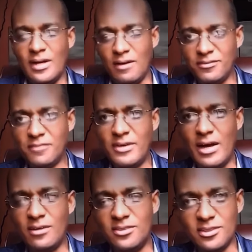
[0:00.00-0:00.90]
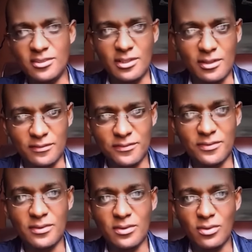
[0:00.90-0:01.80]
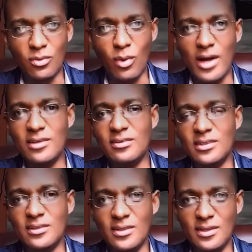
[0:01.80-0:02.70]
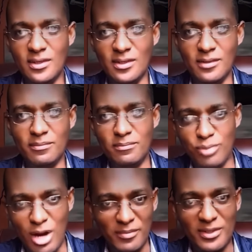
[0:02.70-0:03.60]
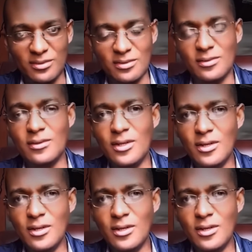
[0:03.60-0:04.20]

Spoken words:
Have you ever asked yourself why is it the Prime Minister,